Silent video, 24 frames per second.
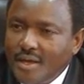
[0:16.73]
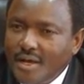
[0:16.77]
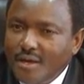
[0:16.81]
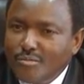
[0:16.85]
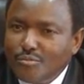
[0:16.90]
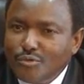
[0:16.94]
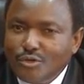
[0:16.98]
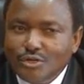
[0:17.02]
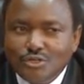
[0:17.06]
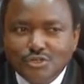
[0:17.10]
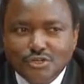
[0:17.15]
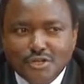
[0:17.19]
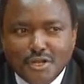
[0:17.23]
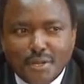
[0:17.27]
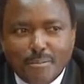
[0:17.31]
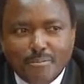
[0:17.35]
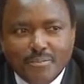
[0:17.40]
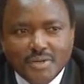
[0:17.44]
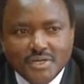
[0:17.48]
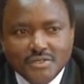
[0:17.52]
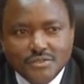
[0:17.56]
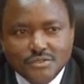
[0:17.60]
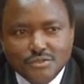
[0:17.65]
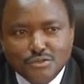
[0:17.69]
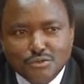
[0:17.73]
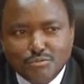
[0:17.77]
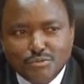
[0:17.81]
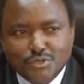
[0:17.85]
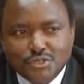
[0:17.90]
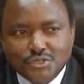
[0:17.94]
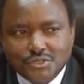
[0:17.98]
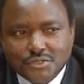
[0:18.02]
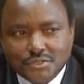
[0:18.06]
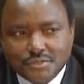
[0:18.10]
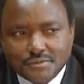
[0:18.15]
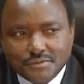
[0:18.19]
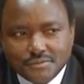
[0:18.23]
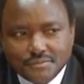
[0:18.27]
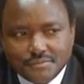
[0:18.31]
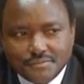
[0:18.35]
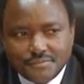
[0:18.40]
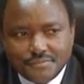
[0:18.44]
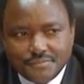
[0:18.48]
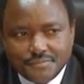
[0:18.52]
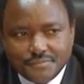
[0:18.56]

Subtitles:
I'm not on a personal mission.